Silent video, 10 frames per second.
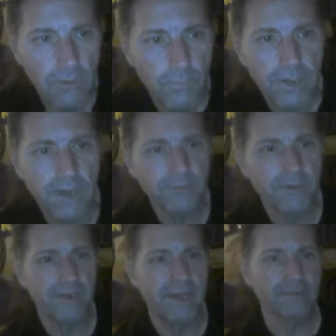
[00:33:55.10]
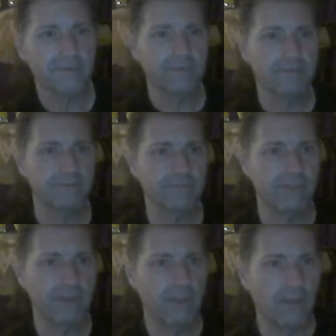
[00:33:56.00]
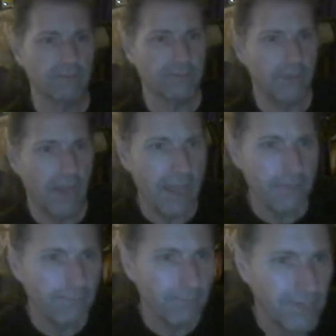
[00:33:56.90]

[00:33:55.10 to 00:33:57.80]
We go to the announcers hype